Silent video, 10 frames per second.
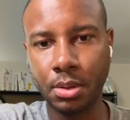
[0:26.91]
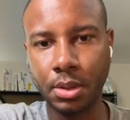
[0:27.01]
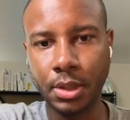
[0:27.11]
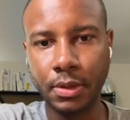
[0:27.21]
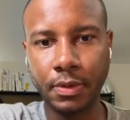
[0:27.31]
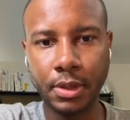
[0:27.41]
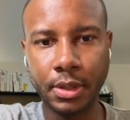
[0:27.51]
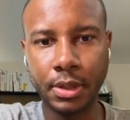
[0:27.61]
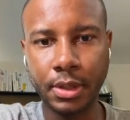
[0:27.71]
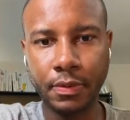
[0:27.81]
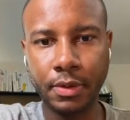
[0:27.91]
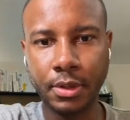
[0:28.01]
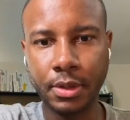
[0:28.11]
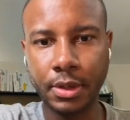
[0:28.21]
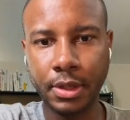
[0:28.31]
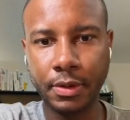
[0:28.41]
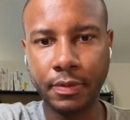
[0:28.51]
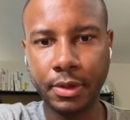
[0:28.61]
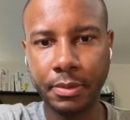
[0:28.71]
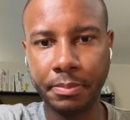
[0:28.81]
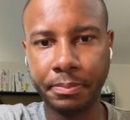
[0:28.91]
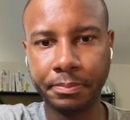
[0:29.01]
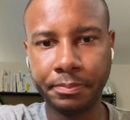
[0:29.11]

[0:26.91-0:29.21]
Good evening, good evening, good evening.